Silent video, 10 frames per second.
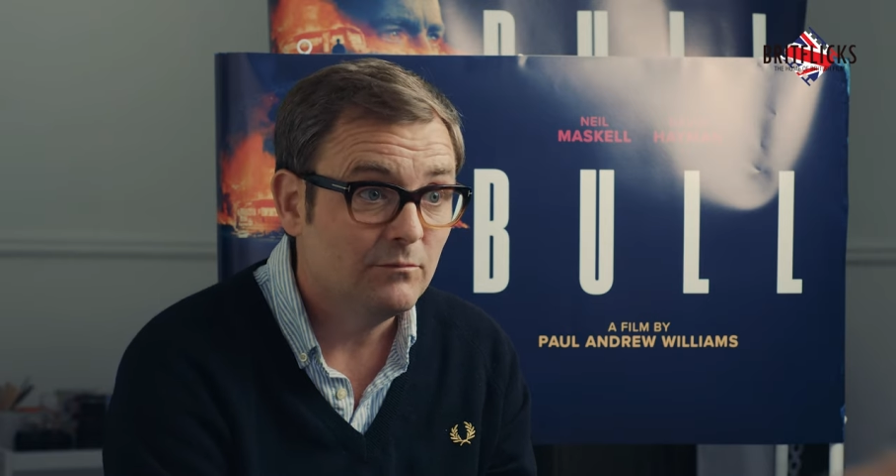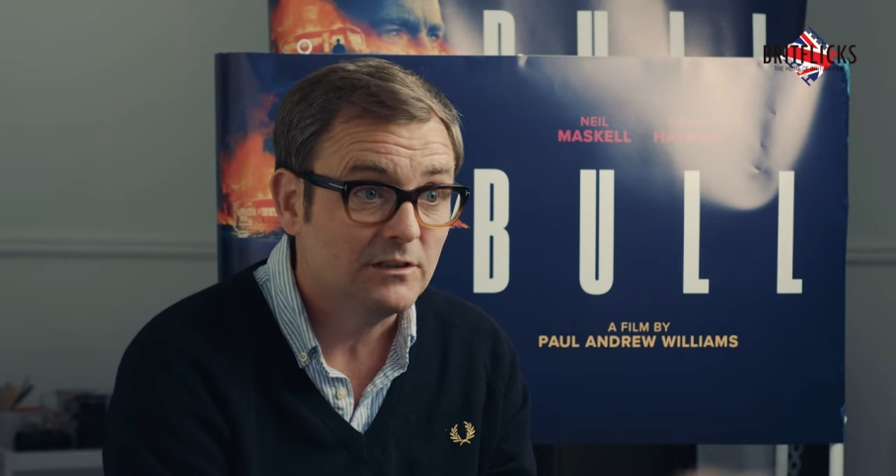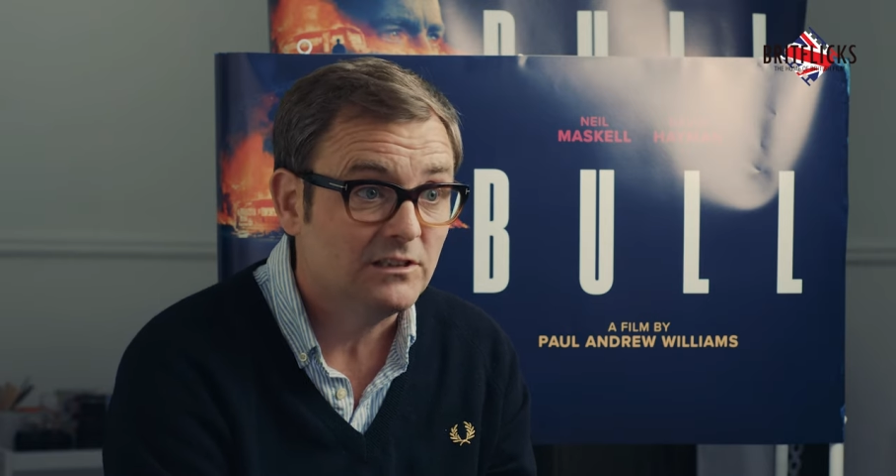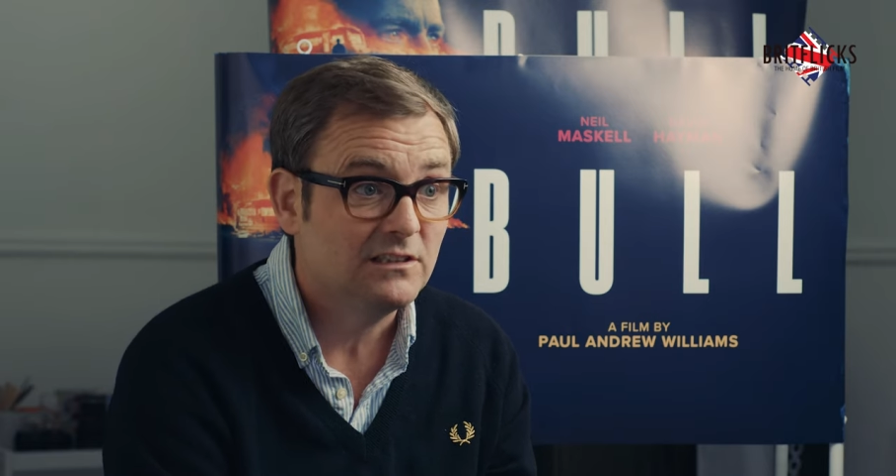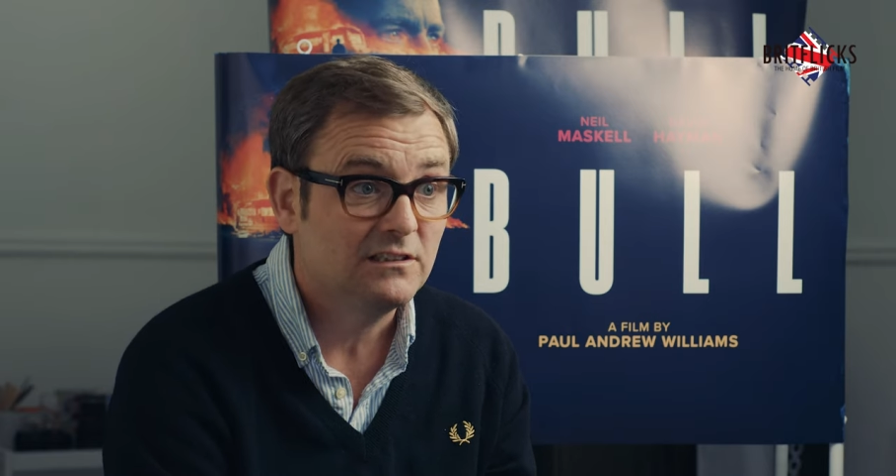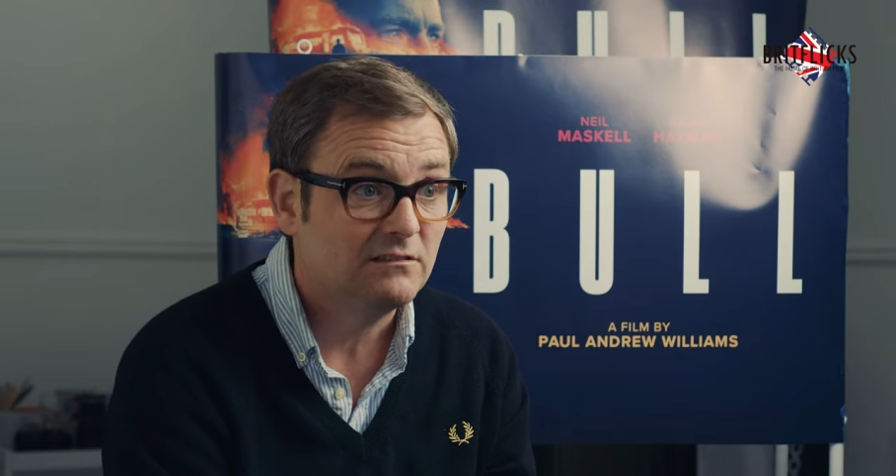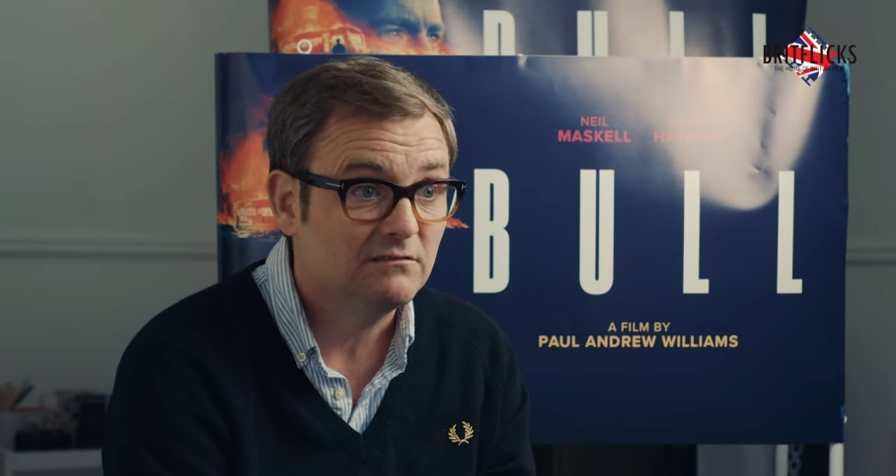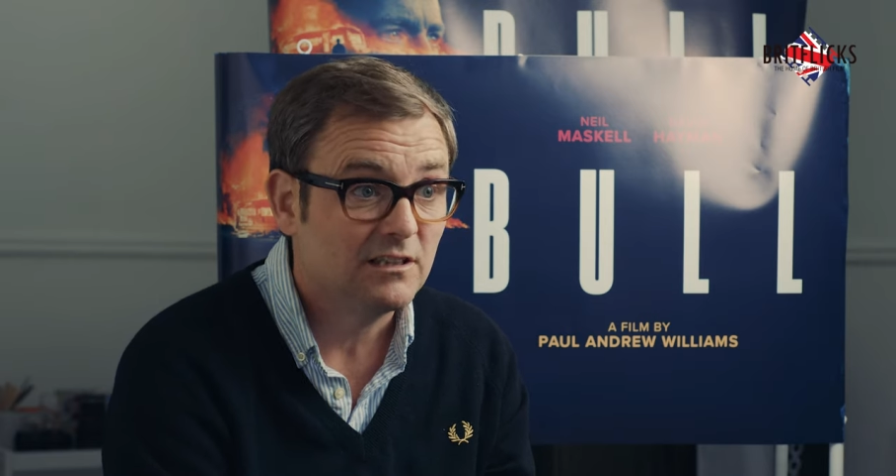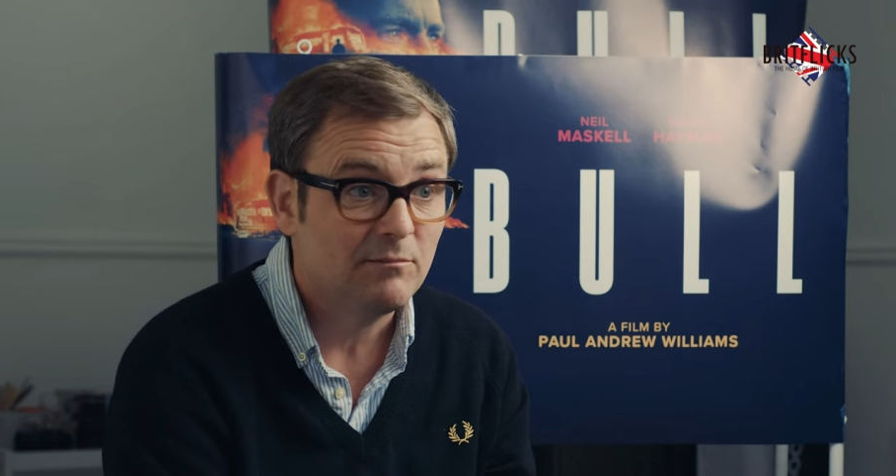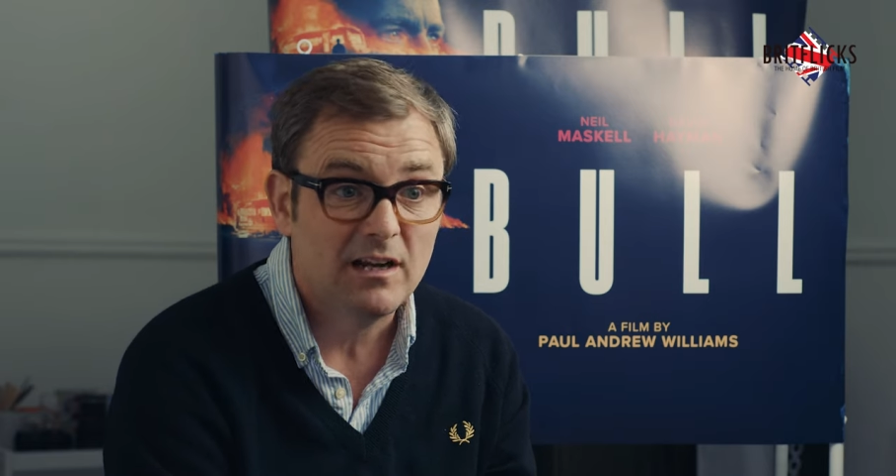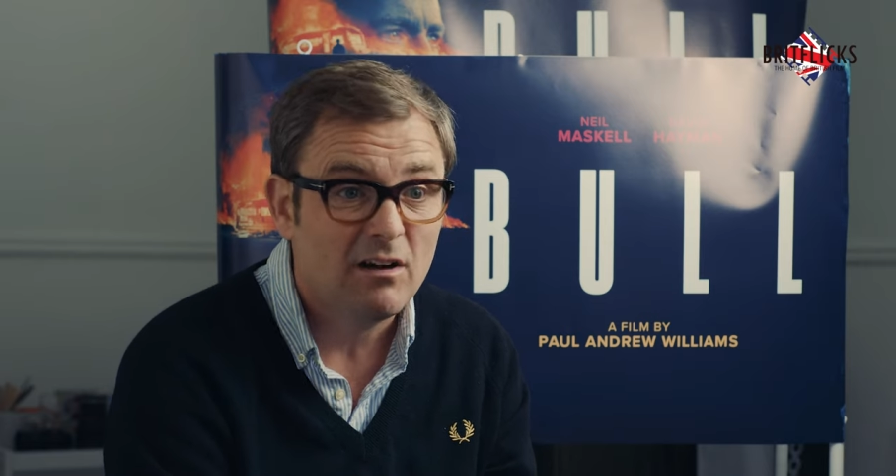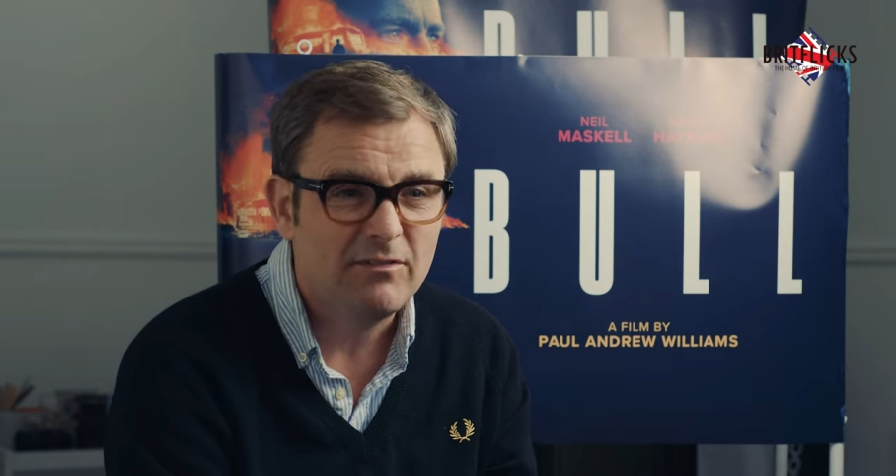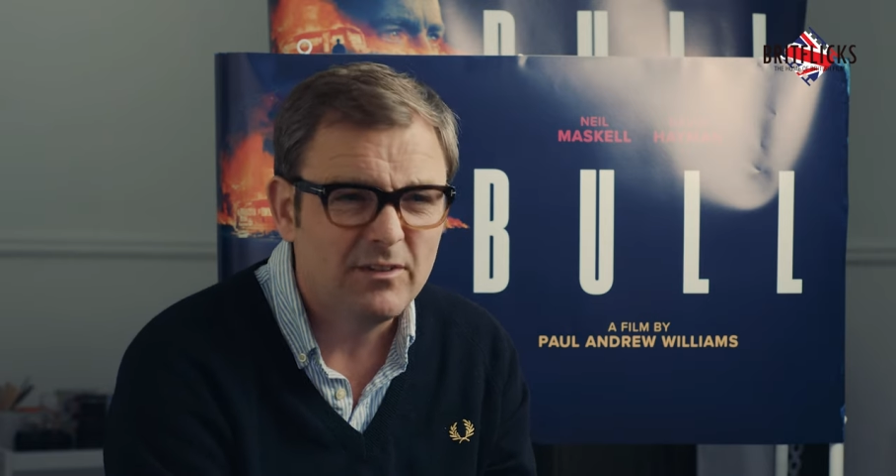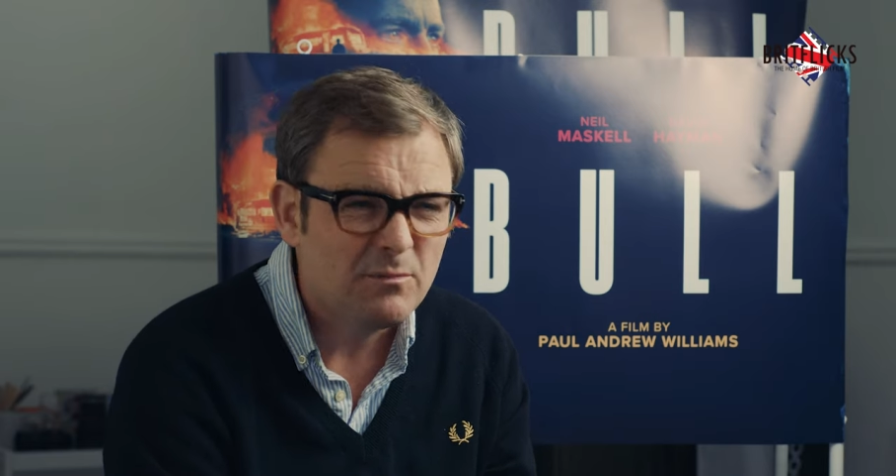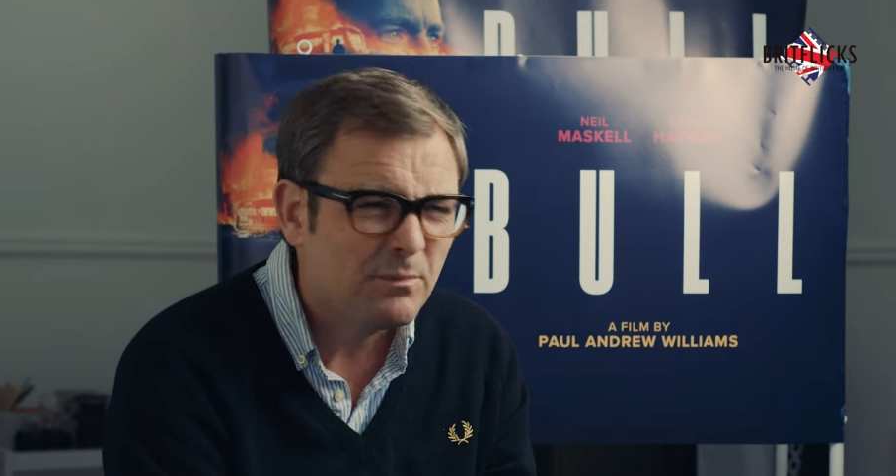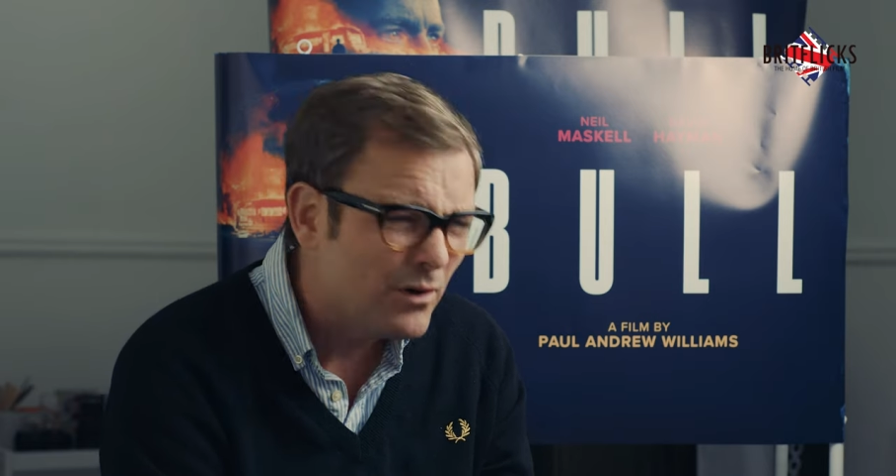which is something I feel